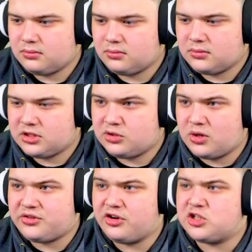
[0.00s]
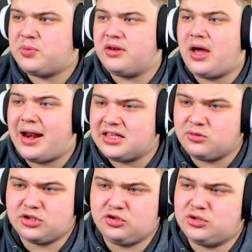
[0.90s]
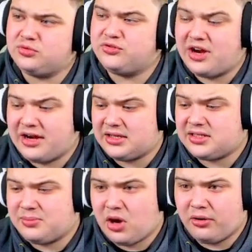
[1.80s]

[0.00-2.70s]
Switch first spin. And it switches to some. Very nice. Keep going.